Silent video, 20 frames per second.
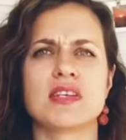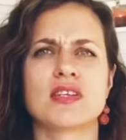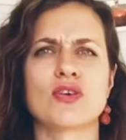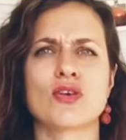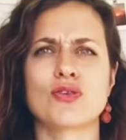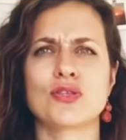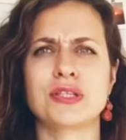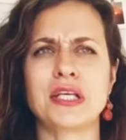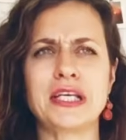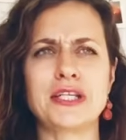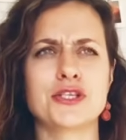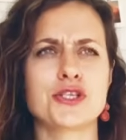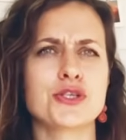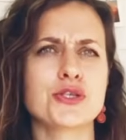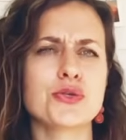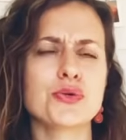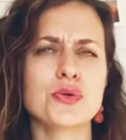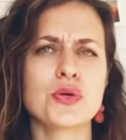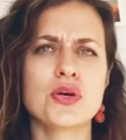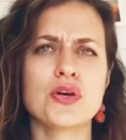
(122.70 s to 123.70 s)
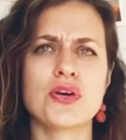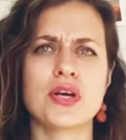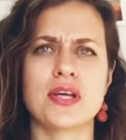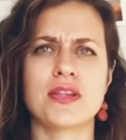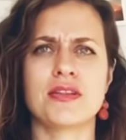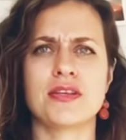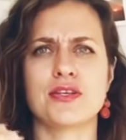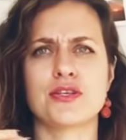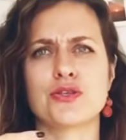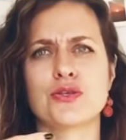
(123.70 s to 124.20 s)
contains sugar and
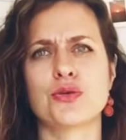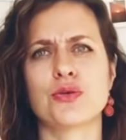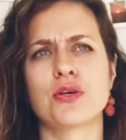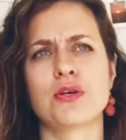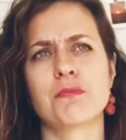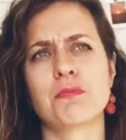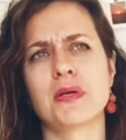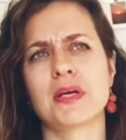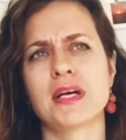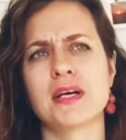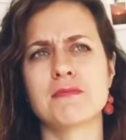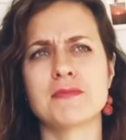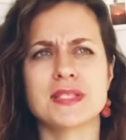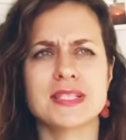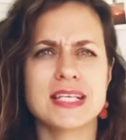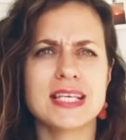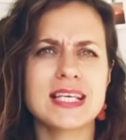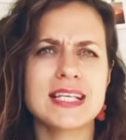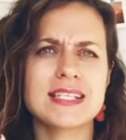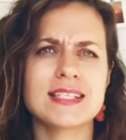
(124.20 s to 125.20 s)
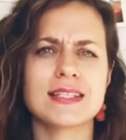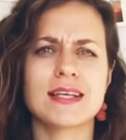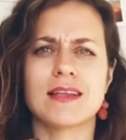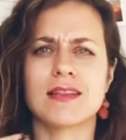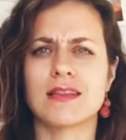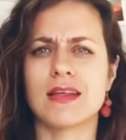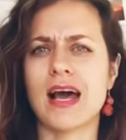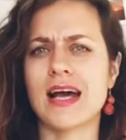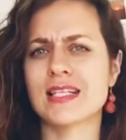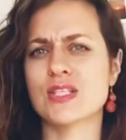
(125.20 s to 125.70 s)
then sugar becomes yeast, and
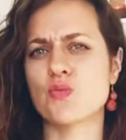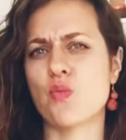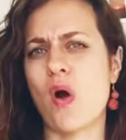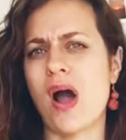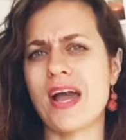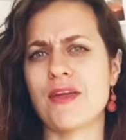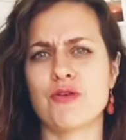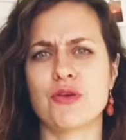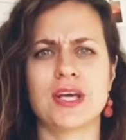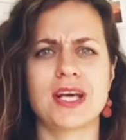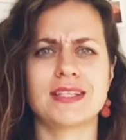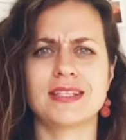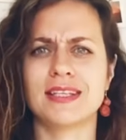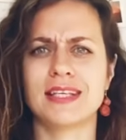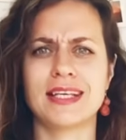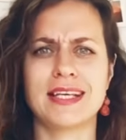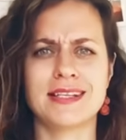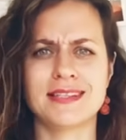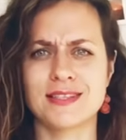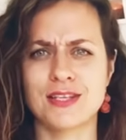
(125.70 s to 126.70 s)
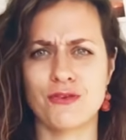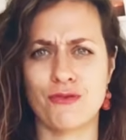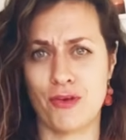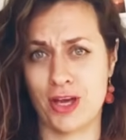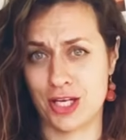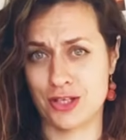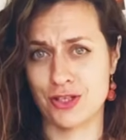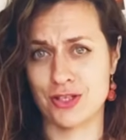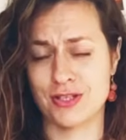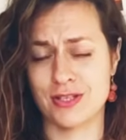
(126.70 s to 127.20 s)
that's why you're getting yeast
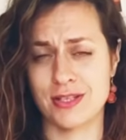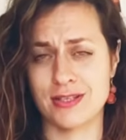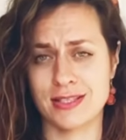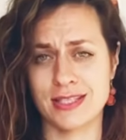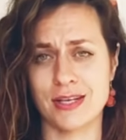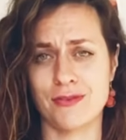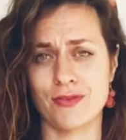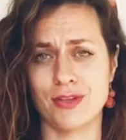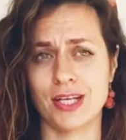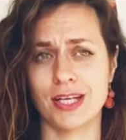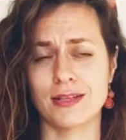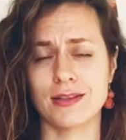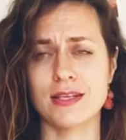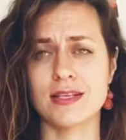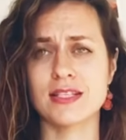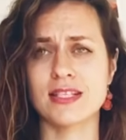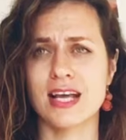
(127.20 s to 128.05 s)
infections and stuff like this.